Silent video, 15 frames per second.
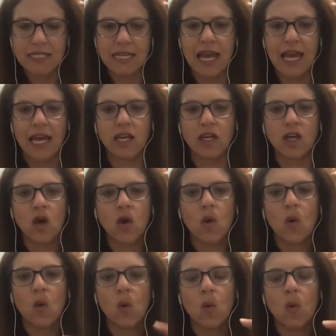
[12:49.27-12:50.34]
And
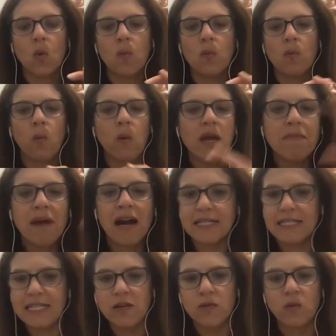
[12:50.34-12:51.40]
we might
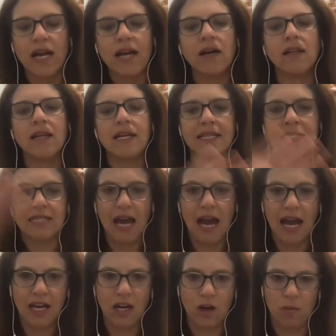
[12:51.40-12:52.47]
derail an
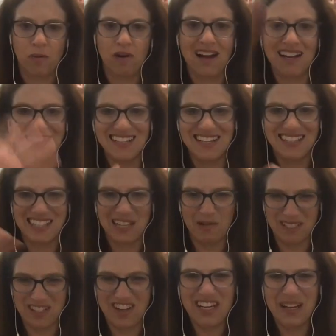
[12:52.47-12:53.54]
entire process that was
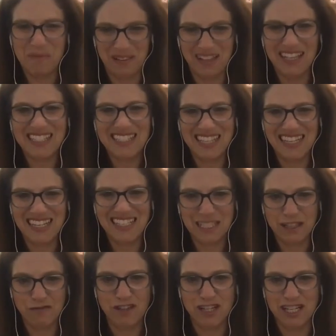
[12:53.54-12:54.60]
already in place getting to the
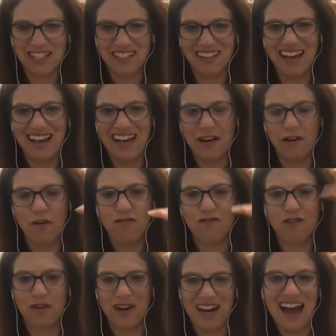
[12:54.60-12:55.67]
finish line
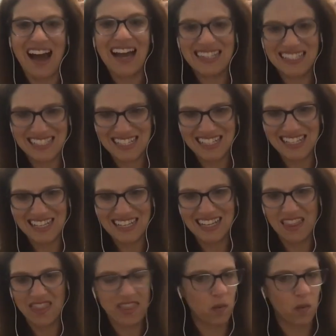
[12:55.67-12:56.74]
for an idea
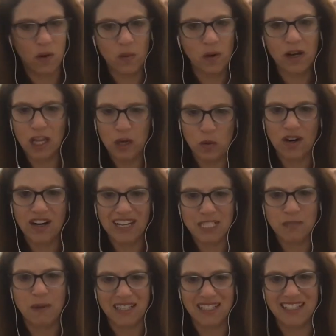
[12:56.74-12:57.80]
that we really weren't
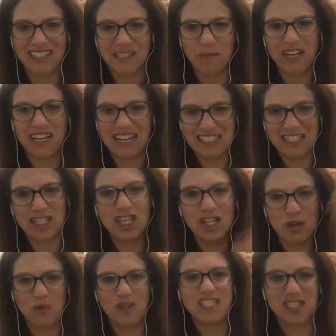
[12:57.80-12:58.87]
expecting someone to execute.
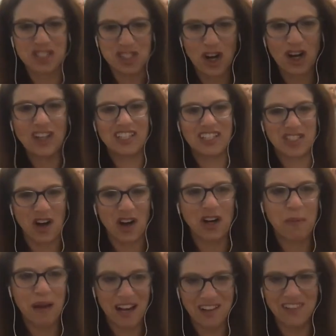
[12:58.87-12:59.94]
We just called to talk
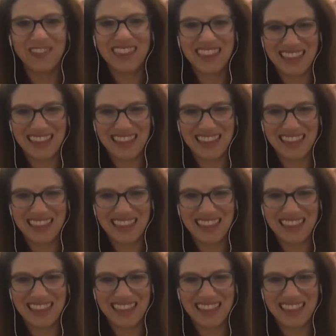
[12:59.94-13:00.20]
about.